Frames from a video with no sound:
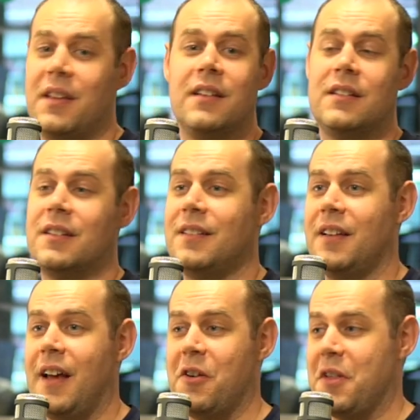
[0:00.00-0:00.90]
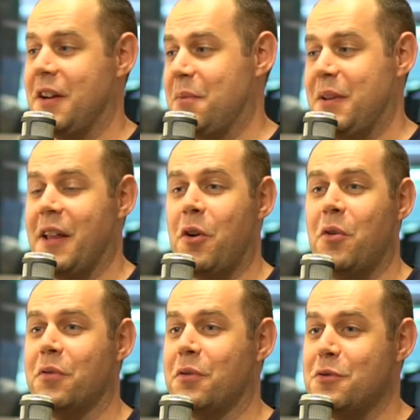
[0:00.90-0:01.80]
are they going to be like
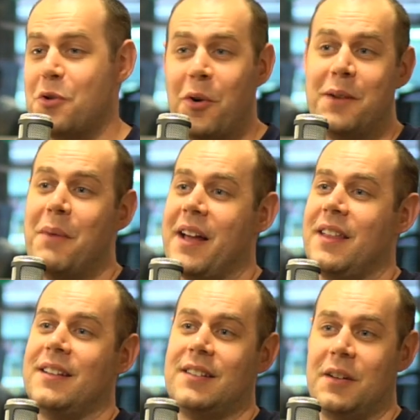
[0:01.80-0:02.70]
overjoyed by this?